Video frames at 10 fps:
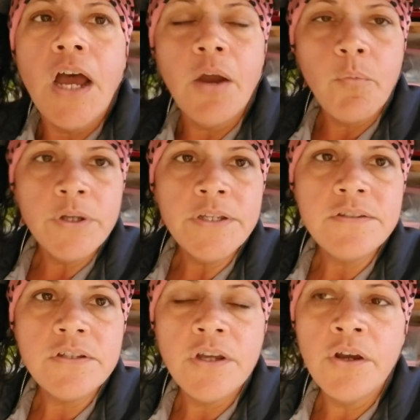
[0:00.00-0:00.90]
I wanted
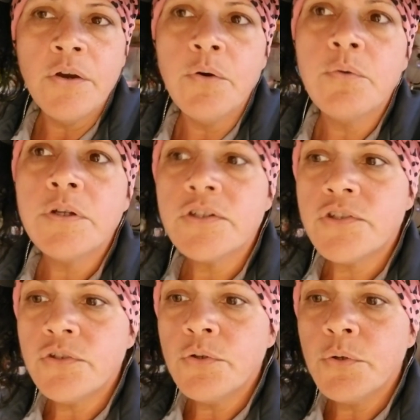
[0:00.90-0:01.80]
to go
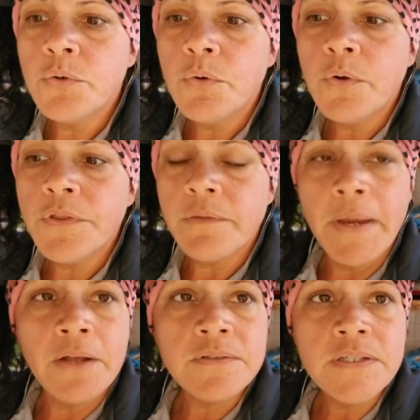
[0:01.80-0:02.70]
to the
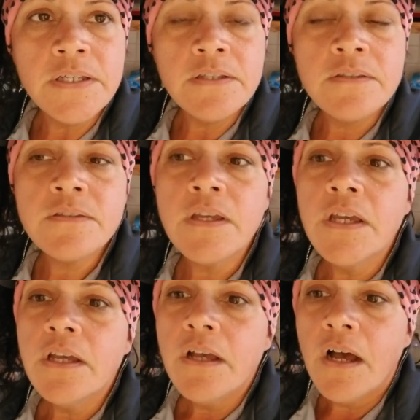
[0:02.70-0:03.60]
mountains
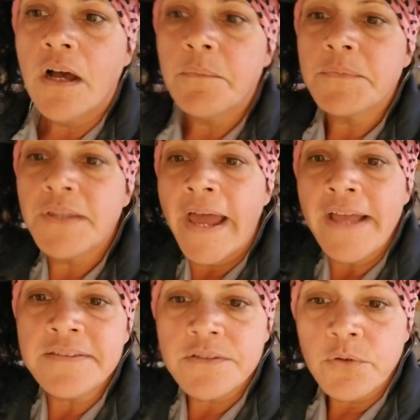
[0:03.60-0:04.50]
um,
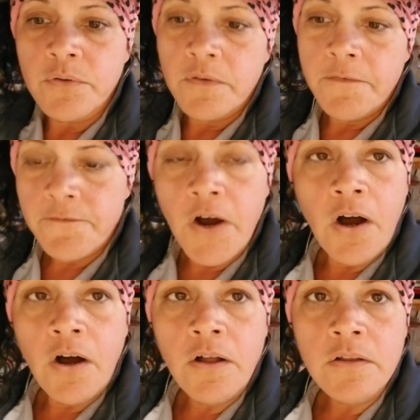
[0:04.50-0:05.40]
last
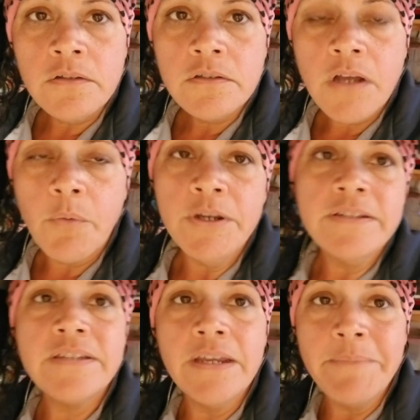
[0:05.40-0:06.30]
fall. I
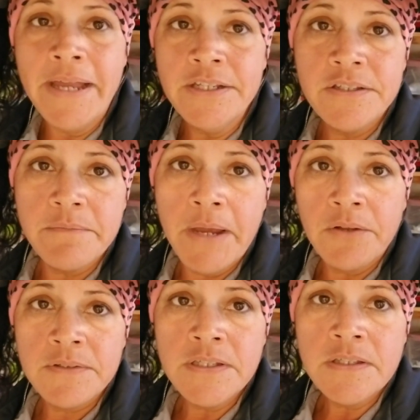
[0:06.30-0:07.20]
wanted to take Maddie to the
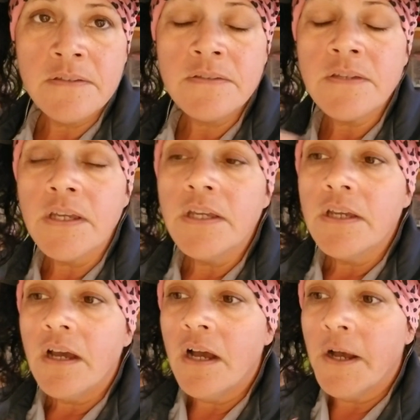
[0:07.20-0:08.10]
mountains.
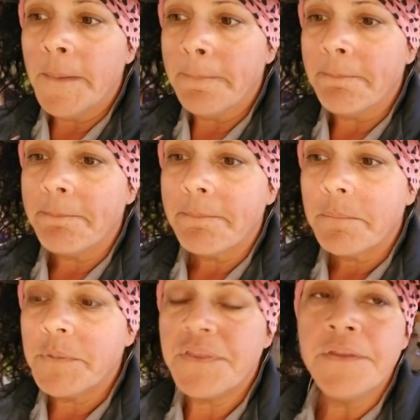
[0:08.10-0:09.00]
Um,
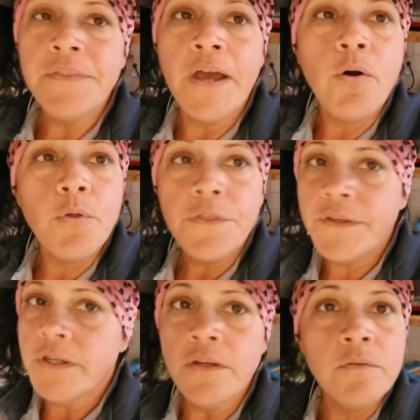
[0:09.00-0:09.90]
but then that whole
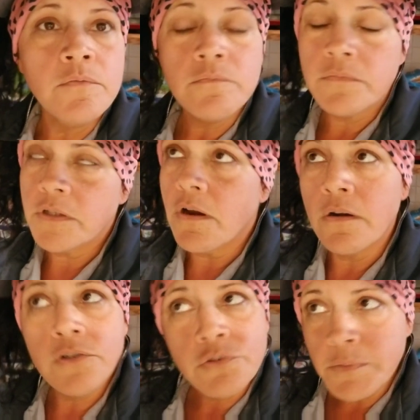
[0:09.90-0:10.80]
thing, the
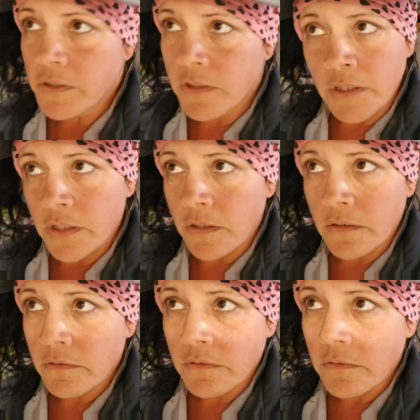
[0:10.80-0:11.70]
garnishment
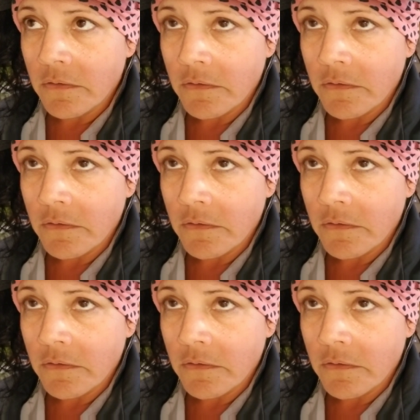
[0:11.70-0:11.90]
thing,